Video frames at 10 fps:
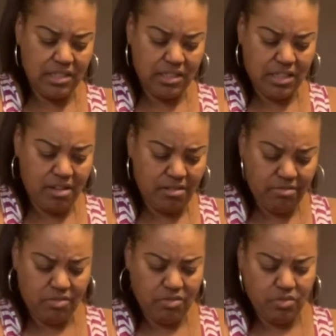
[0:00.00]
So,
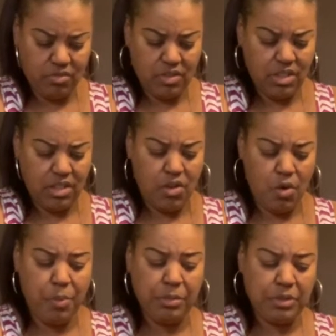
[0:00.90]
whole
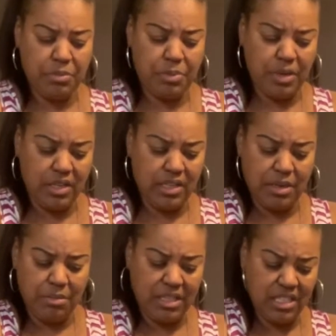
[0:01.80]
purpose of putting the
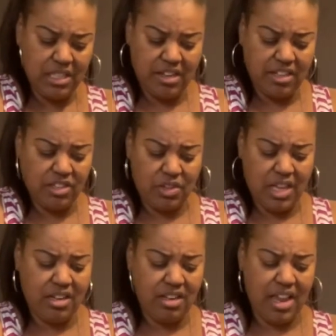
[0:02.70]
lemons in there so that
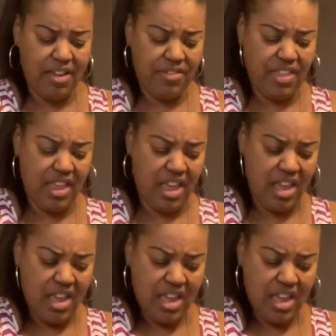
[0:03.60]
it'll have that